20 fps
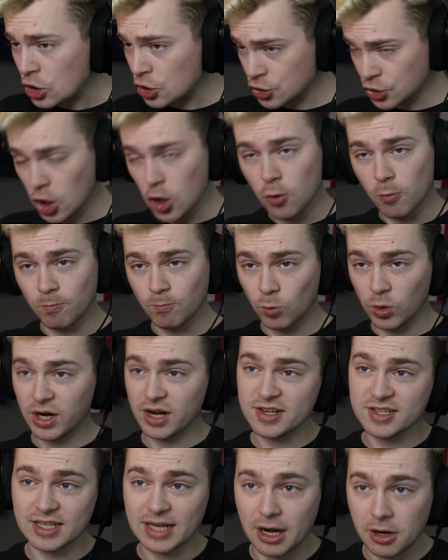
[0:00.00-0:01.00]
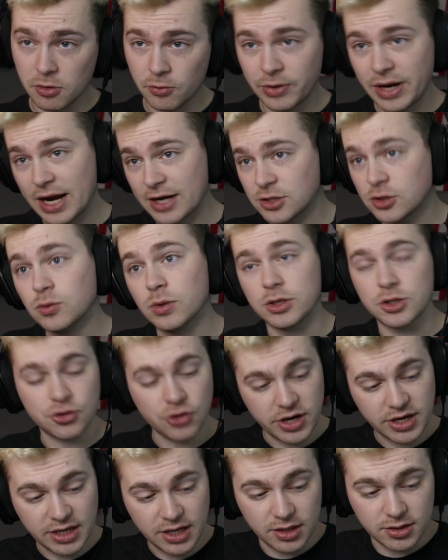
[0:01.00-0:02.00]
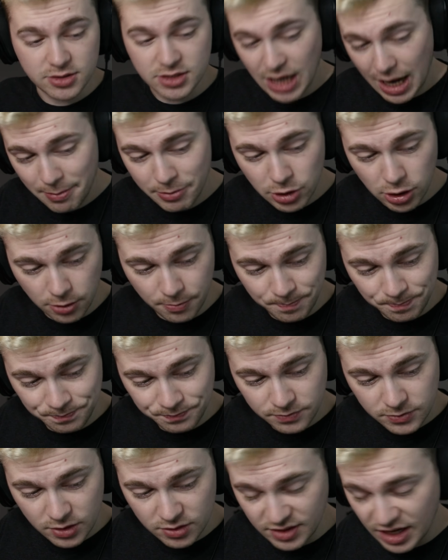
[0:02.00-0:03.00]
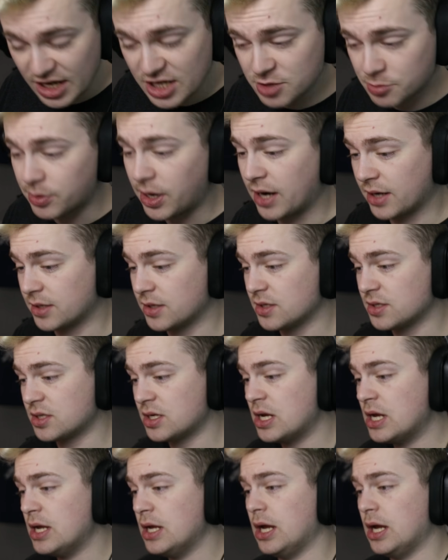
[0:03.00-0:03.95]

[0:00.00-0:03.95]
So we're gonna sit down and react to it. Stray Kids, Domino, dance practice.